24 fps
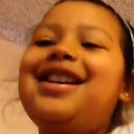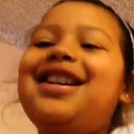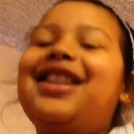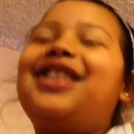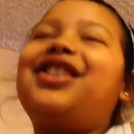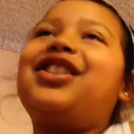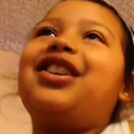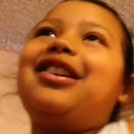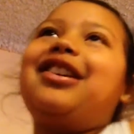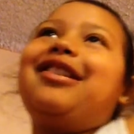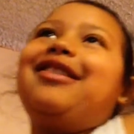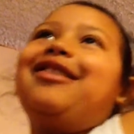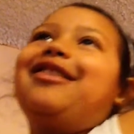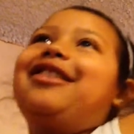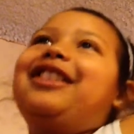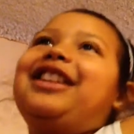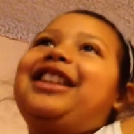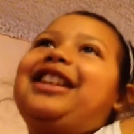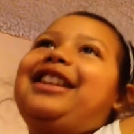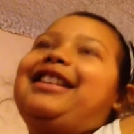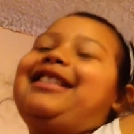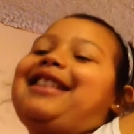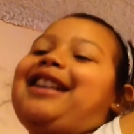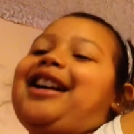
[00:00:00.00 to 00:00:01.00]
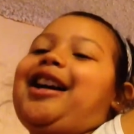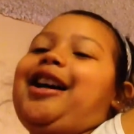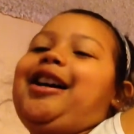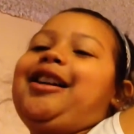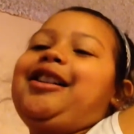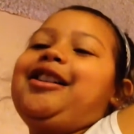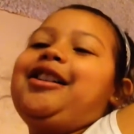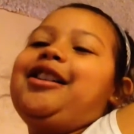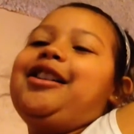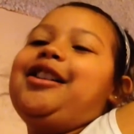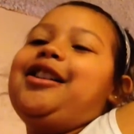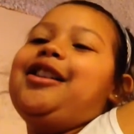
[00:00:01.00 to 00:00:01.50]
so, yeah.
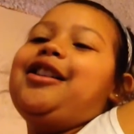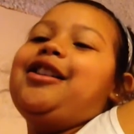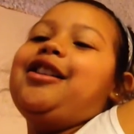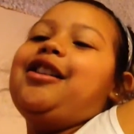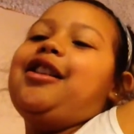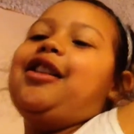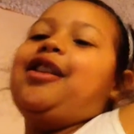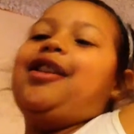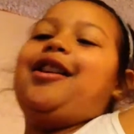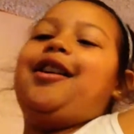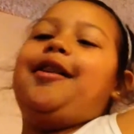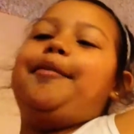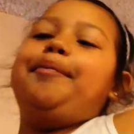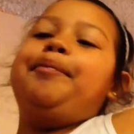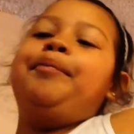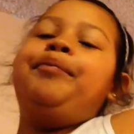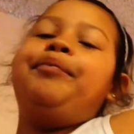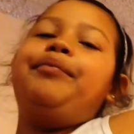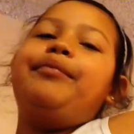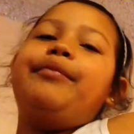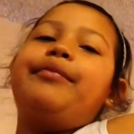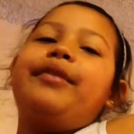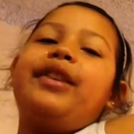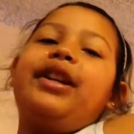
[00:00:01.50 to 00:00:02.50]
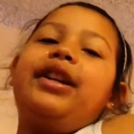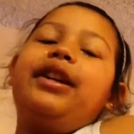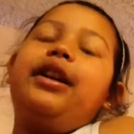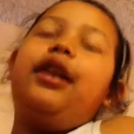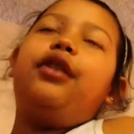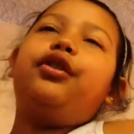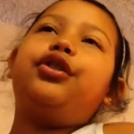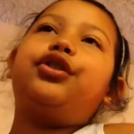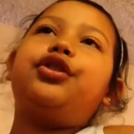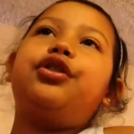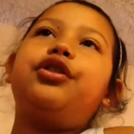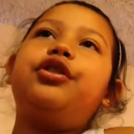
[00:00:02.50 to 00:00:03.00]
Um,
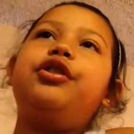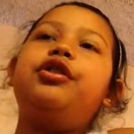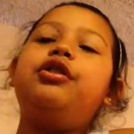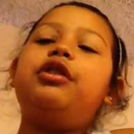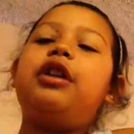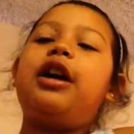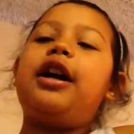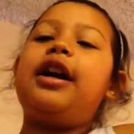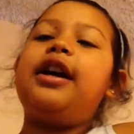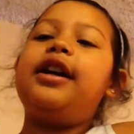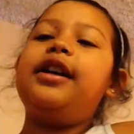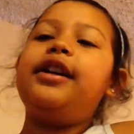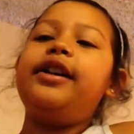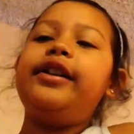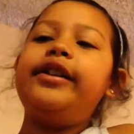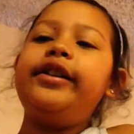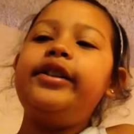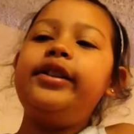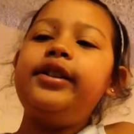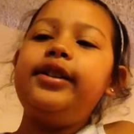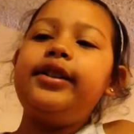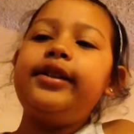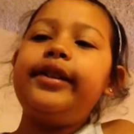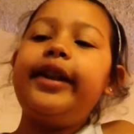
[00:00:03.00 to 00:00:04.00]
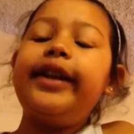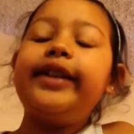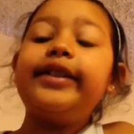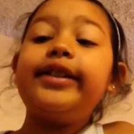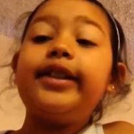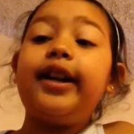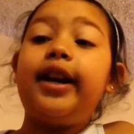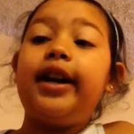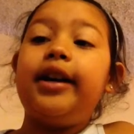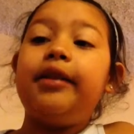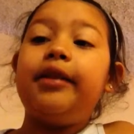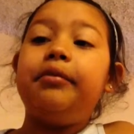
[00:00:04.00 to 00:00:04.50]
I'll show you guys next
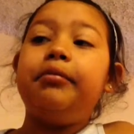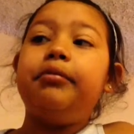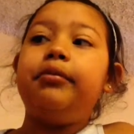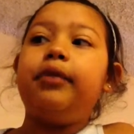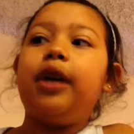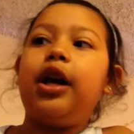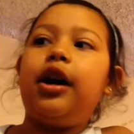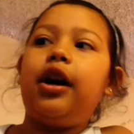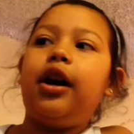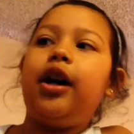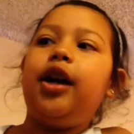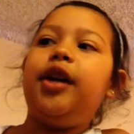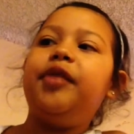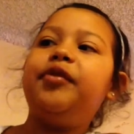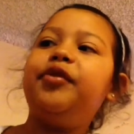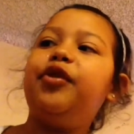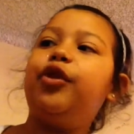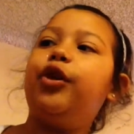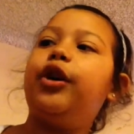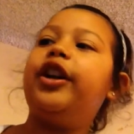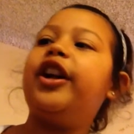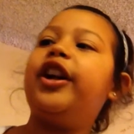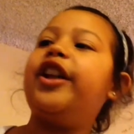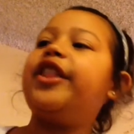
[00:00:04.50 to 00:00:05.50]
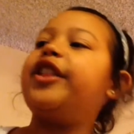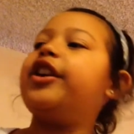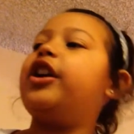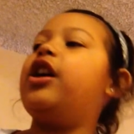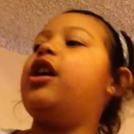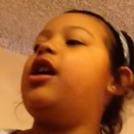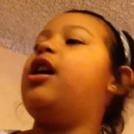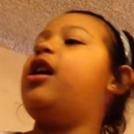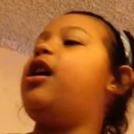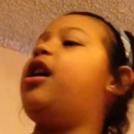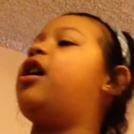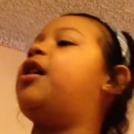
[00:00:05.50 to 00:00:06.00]
time um, for
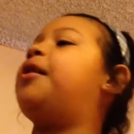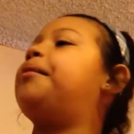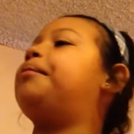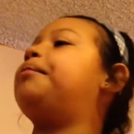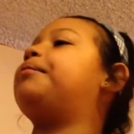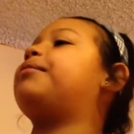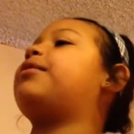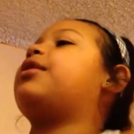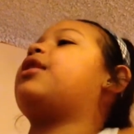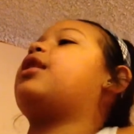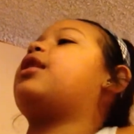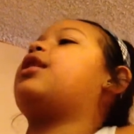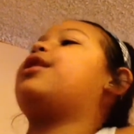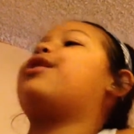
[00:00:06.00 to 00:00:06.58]
another um,